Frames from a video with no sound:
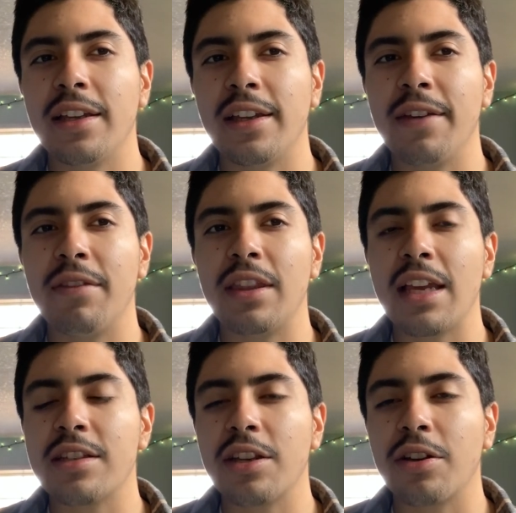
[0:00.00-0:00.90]
even
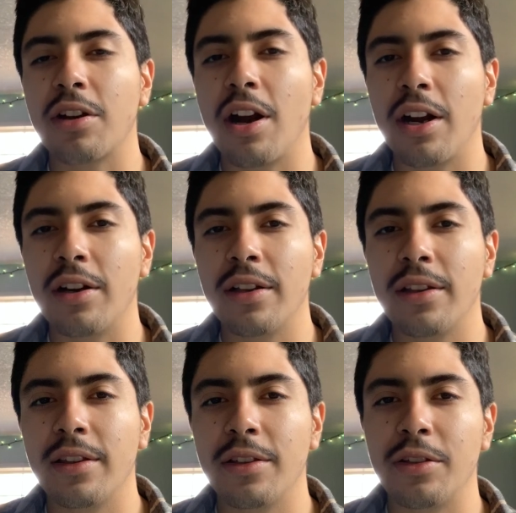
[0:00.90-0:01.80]
things in your cart
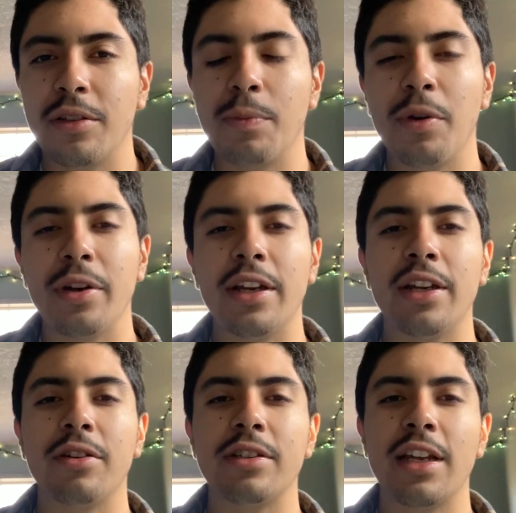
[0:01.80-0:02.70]
you put in
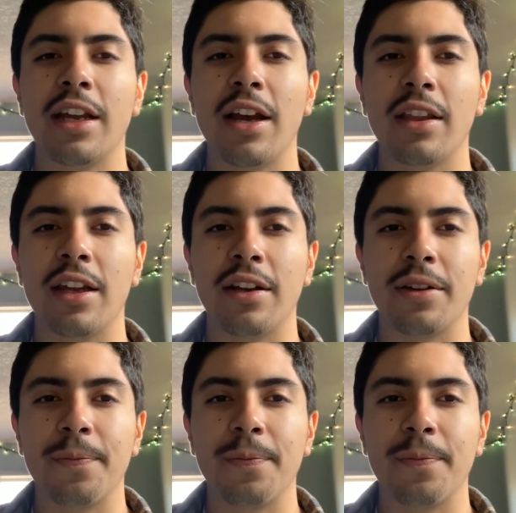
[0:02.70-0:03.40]
or take out later.